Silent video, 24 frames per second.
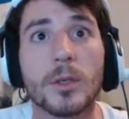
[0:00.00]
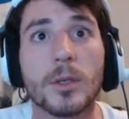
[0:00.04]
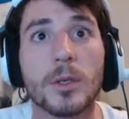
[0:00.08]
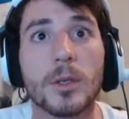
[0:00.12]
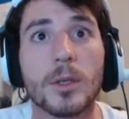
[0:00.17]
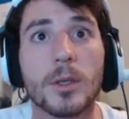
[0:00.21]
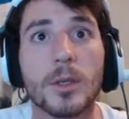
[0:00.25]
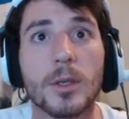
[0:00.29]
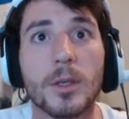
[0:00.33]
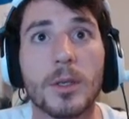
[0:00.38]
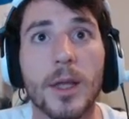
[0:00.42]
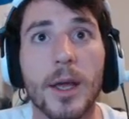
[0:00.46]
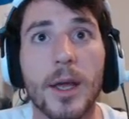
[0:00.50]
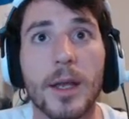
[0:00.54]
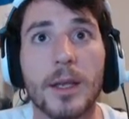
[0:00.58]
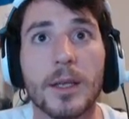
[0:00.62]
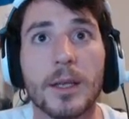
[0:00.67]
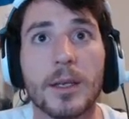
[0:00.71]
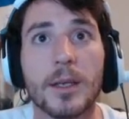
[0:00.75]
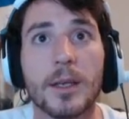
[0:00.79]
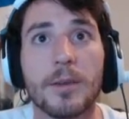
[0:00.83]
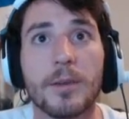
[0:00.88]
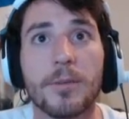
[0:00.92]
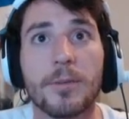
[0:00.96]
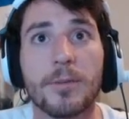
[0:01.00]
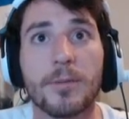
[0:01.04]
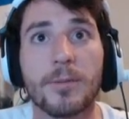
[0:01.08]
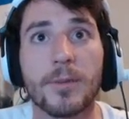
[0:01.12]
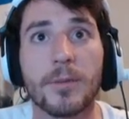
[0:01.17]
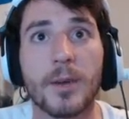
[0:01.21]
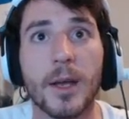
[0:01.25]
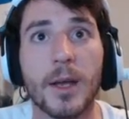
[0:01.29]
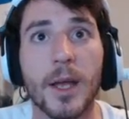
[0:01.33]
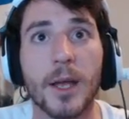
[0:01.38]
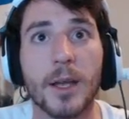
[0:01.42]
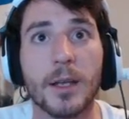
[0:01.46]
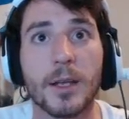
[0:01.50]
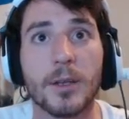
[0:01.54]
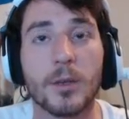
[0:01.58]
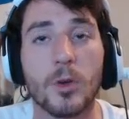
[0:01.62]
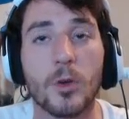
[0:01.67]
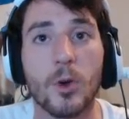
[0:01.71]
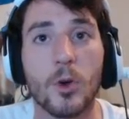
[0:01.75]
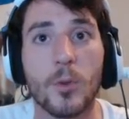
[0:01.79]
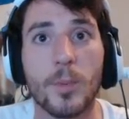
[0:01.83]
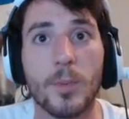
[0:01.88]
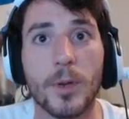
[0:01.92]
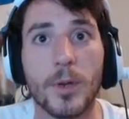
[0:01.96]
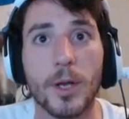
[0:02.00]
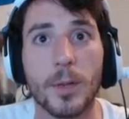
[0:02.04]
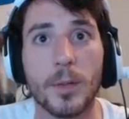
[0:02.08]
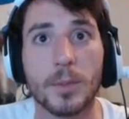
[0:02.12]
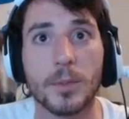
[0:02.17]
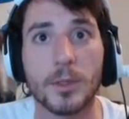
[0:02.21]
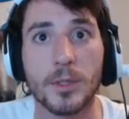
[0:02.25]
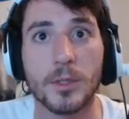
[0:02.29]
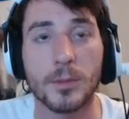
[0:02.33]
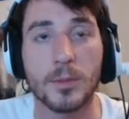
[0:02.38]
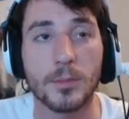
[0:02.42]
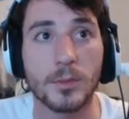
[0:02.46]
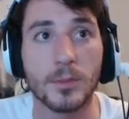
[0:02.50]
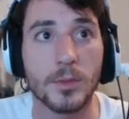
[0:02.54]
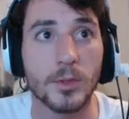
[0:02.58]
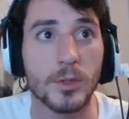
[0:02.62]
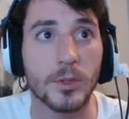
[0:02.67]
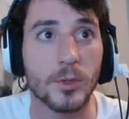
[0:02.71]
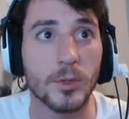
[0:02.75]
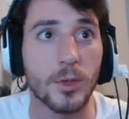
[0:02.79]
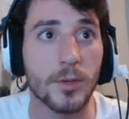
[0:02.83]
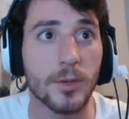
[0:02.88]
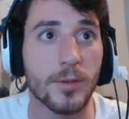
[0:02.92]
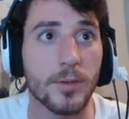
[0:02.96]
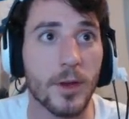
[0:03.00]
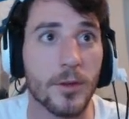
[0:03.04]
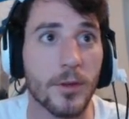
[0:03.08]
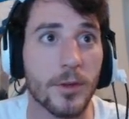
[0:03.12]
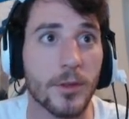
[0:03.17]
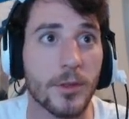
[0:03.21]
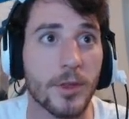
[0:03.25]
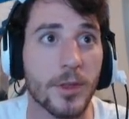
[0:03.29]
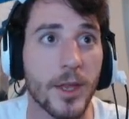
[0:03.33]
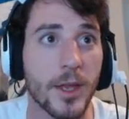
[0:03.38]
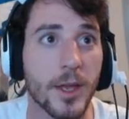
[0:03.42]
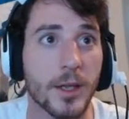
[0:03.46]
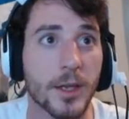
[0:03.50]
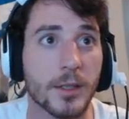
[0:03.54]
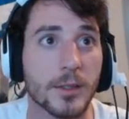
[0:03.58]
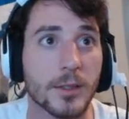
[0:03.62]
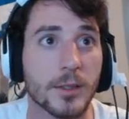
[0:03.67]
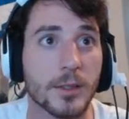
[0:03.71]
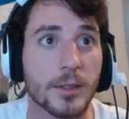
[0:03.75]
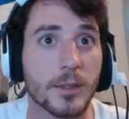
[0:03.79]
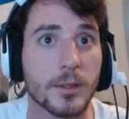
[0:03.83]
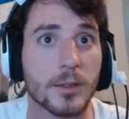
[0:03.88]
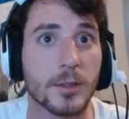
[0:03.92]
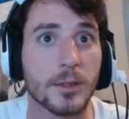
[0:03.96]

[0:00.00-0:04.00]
like it if I can open up some sort of other things.